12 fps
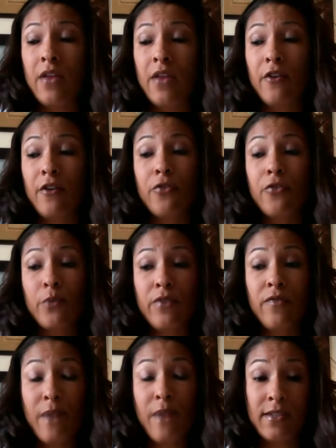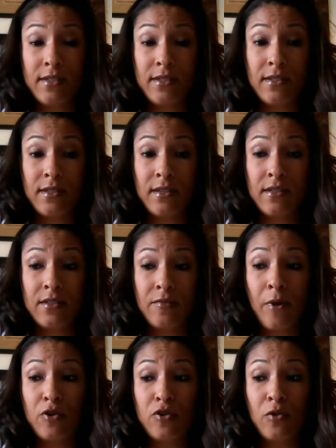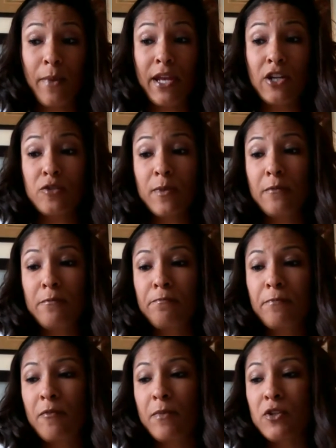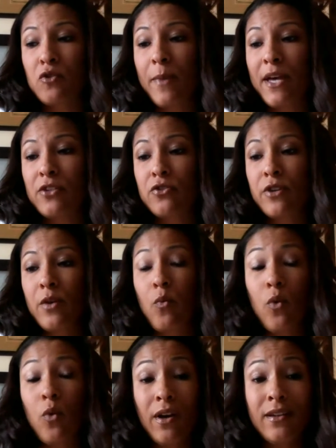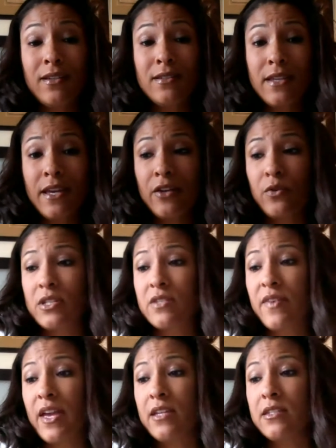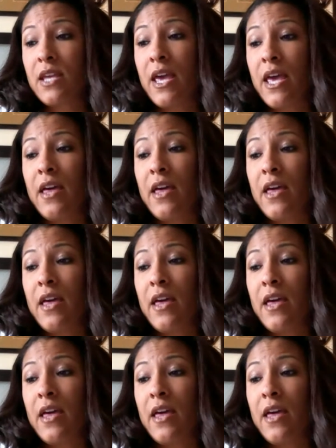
There are 3 phases to this personal management of mental mastery. One is the ignorance phase.